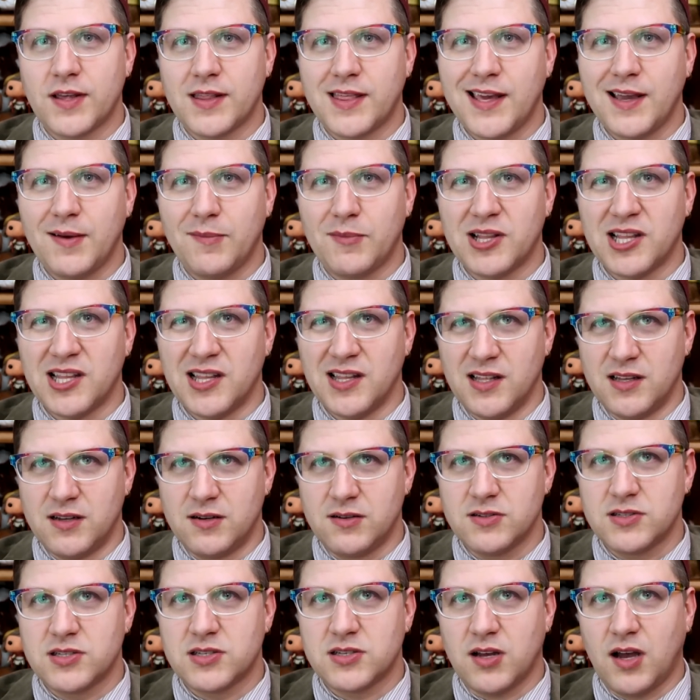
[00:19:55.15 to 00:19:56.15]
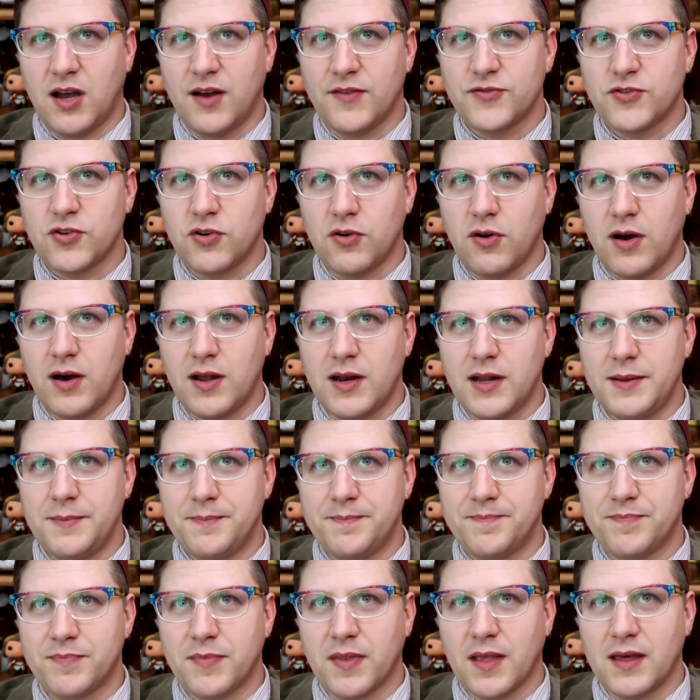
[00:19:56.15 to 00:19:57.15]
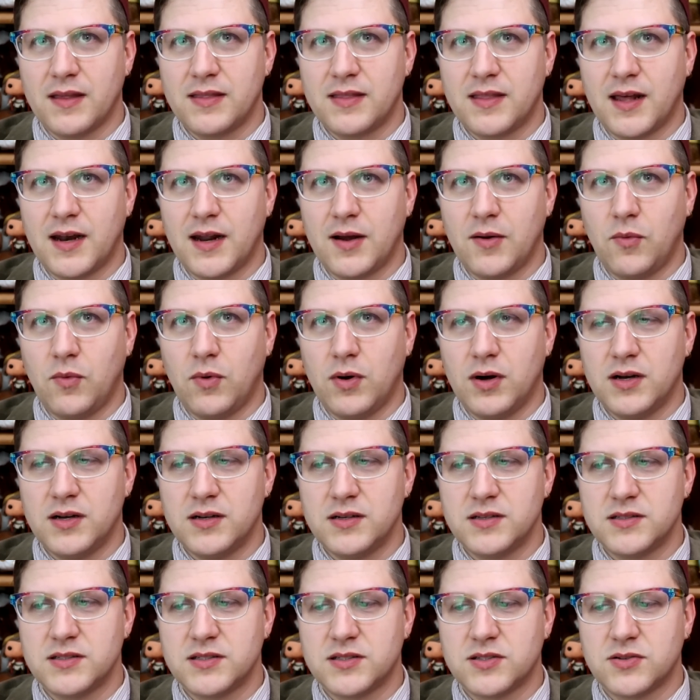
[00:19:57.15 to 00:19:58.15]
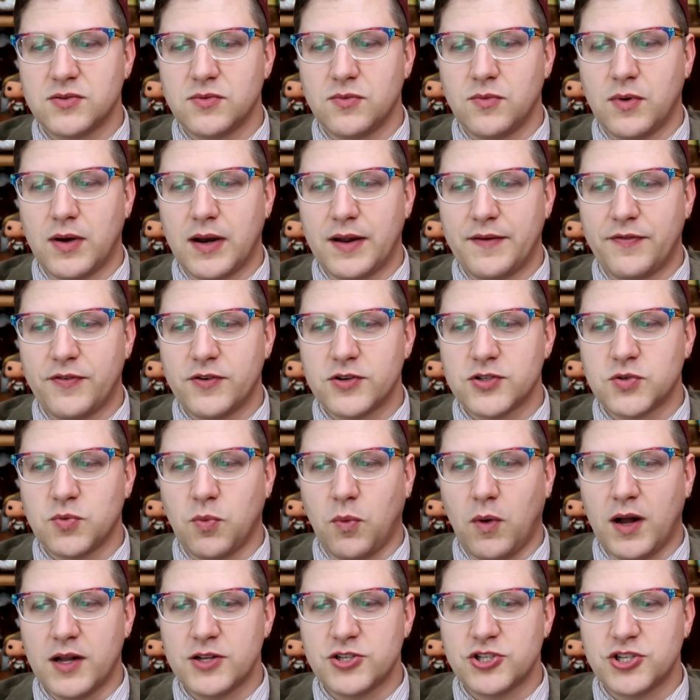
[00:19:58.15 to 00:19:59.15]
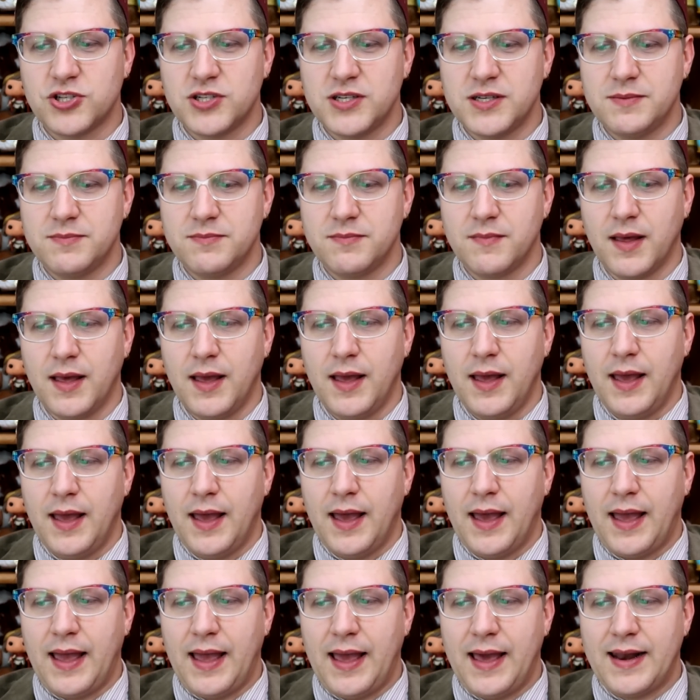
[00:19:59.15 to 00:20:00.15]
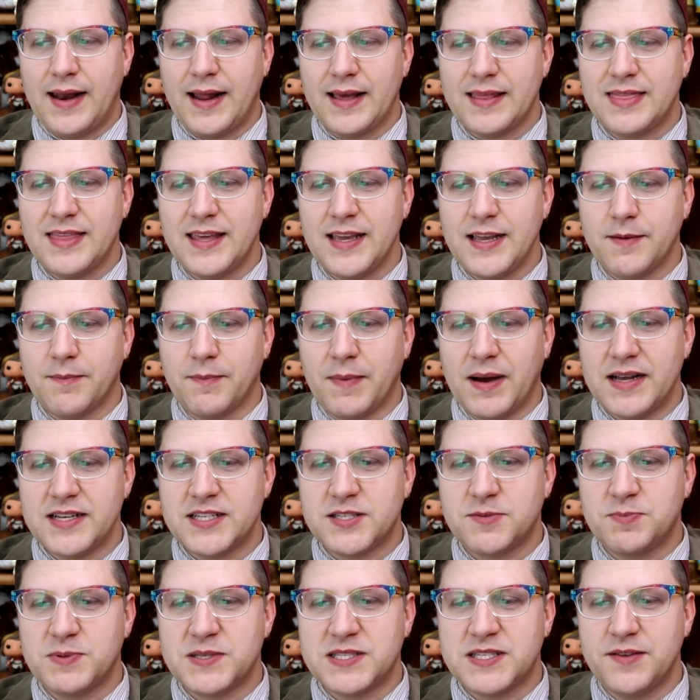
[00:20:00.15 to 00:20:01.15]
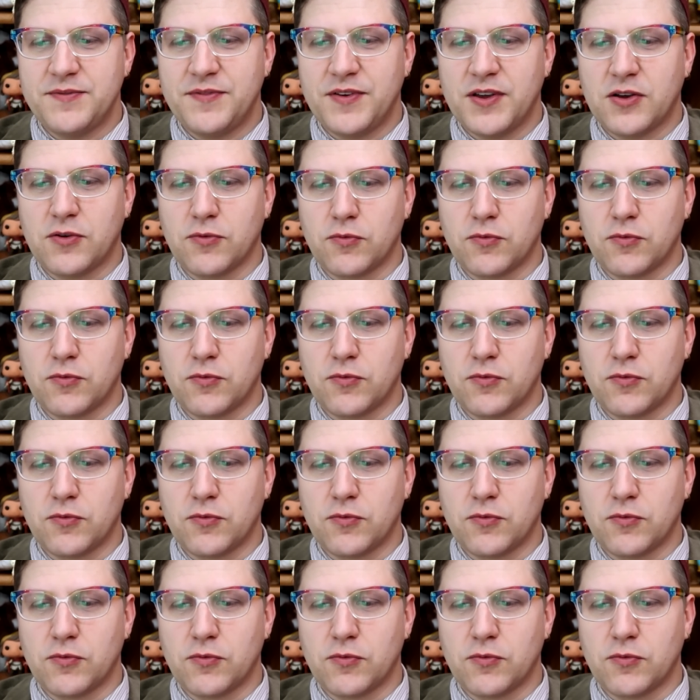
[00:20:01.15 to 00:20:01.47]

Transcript: I think I'm a little softer on it than I was when I first watched it, And I think my specific